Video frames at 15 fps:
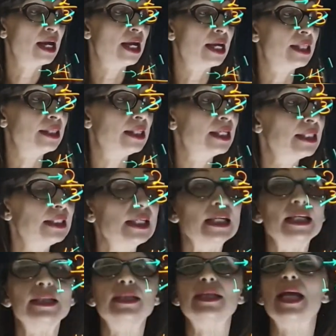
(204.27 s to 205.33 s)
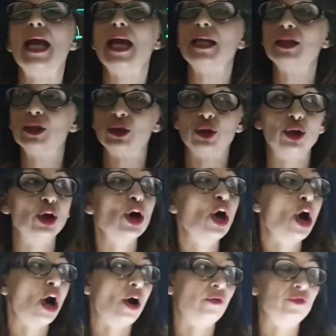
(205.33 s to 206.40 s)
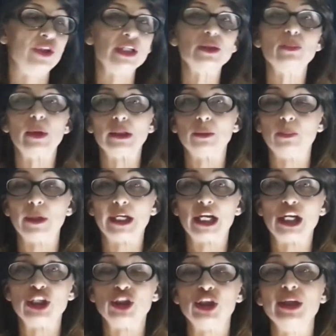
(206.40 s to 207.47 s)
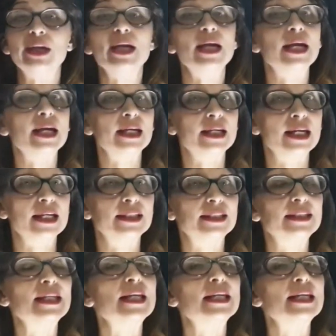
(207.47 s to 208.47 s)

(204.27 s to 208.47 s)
and this is the answer of this multiplication in its